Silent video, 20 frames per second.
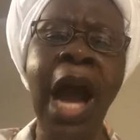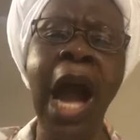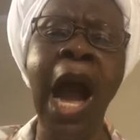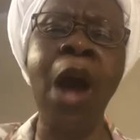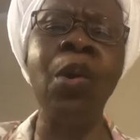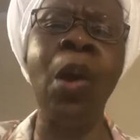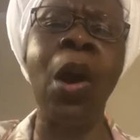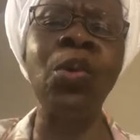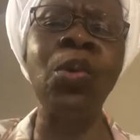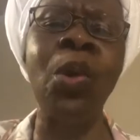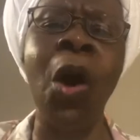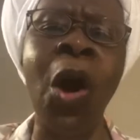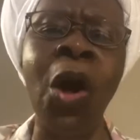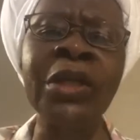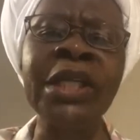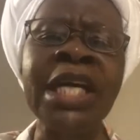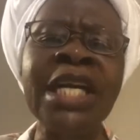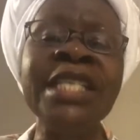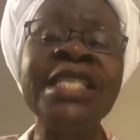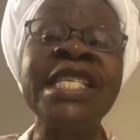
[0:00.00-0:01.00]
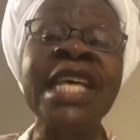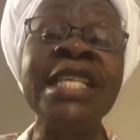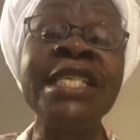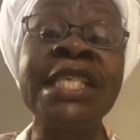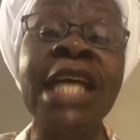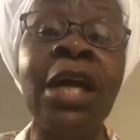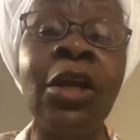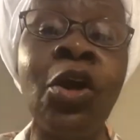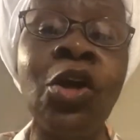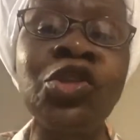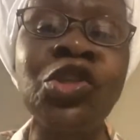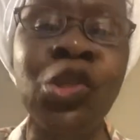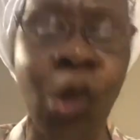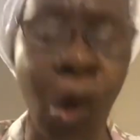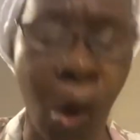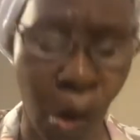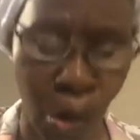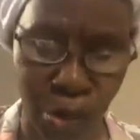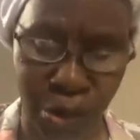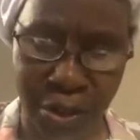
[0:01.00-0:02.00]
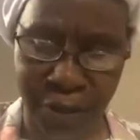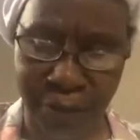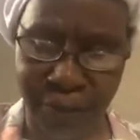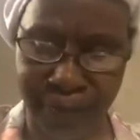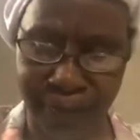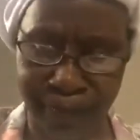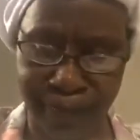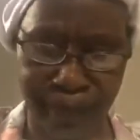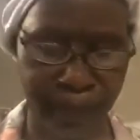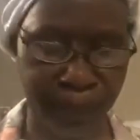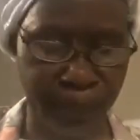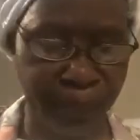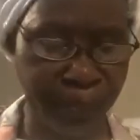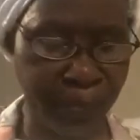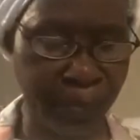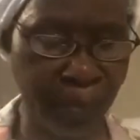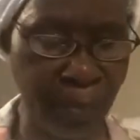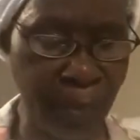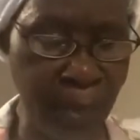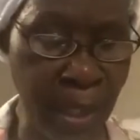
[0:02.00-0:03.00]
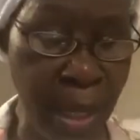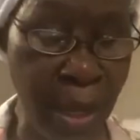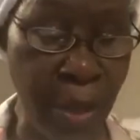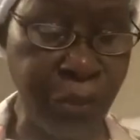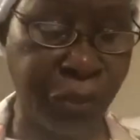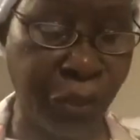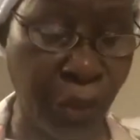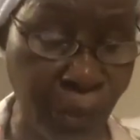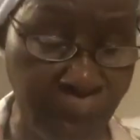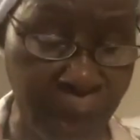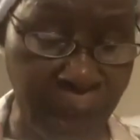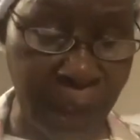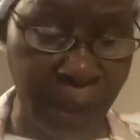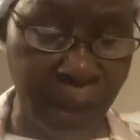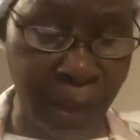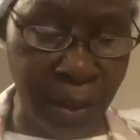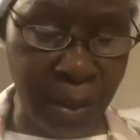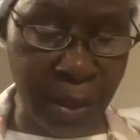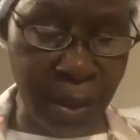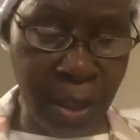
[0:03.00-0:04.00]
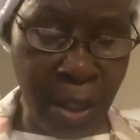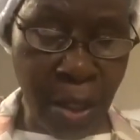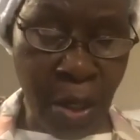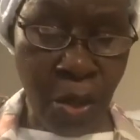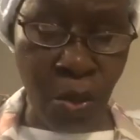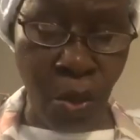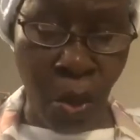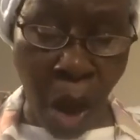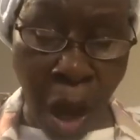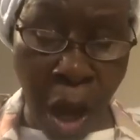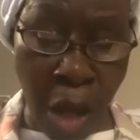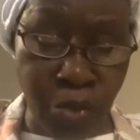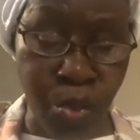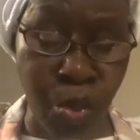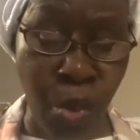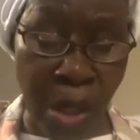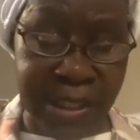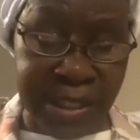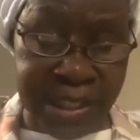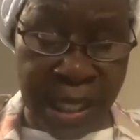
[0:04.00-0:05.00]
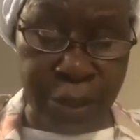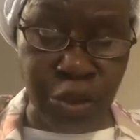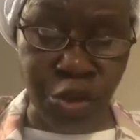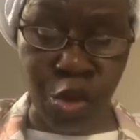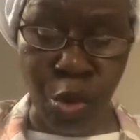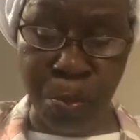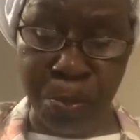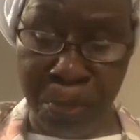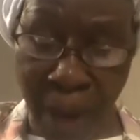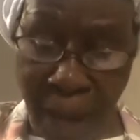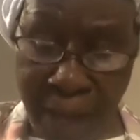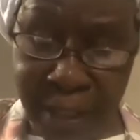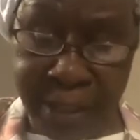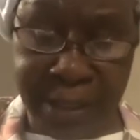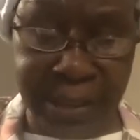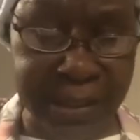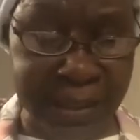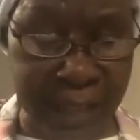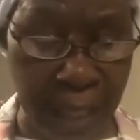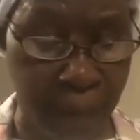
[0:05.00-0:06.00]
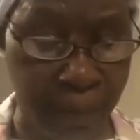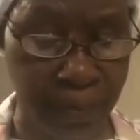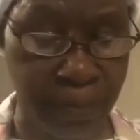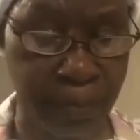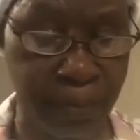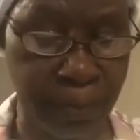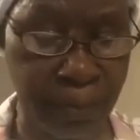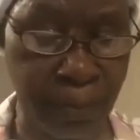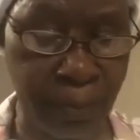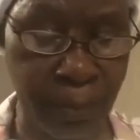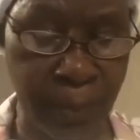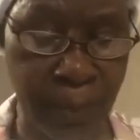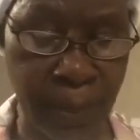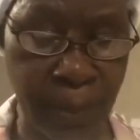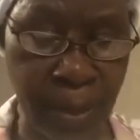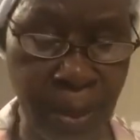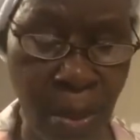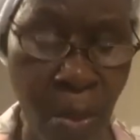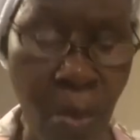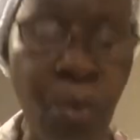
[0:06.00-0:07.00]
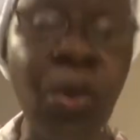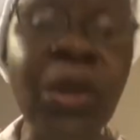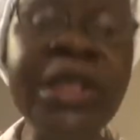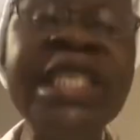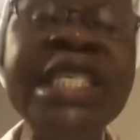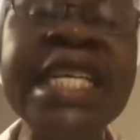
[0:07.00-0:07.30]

our God is a jealous God. Three, God wanted to punish them with